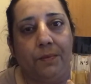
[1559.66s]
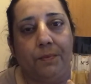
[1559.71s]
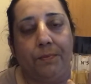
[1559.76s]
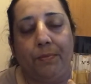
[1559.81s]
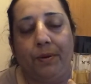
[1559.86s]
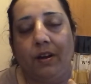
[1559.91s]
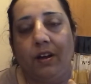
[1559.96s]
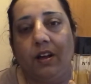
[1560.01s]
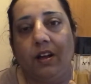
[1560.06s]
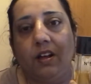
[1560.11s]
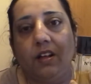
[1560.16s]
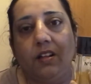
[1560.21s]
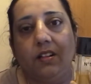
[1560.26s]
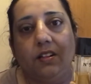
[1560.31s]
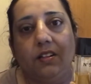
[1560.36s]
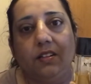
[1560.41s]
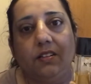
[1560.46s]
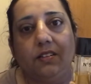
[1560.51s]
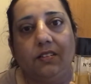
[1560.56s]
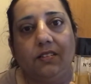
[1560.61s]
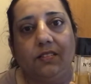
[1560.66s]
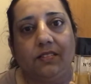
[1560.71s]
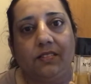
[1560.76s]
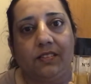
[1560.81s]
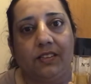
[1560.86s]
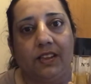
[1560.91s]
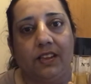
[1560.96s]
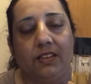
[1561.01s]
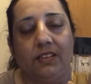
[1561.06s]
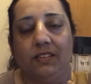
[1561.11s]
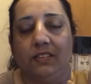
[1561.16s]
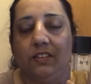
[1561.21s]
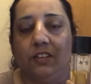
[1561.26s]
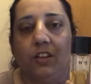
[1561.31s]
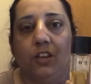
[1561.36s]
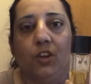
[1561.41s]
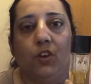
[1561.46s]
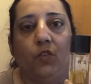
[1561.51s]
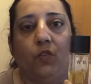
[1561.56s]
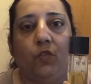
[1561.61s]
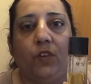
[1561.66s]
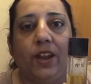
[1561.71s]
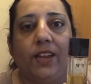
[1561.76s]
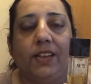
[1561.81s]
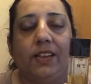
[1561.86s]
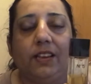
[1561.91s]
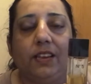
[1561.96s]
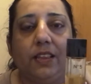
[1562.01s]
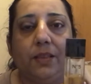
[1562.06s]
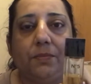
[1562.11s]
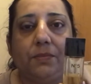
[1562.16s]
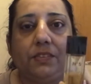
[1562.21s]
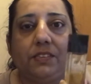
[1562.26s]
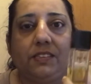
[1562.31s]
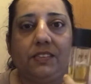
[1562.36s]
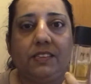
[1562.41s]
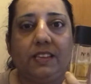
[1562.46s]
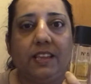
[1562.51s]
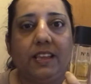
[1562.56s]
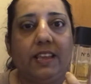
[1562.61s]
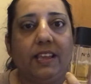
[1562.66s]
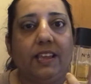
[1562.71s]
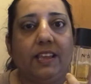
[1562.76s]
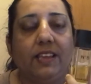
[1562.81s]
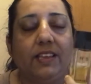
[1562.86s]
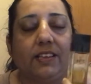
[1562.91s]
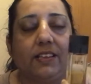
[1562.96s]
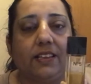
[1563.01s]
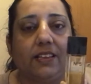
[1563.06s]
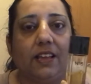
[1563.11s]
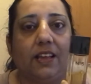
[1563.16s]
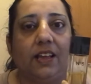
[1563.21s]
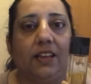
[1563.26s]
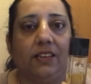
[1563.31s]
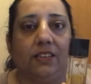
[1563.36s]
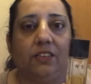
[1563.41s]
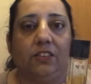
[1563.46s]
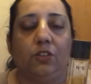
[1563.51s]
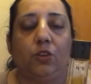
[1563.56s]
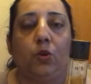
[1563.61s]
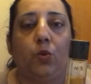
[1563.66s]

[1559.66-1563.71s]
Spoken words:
pearls and red lipstick and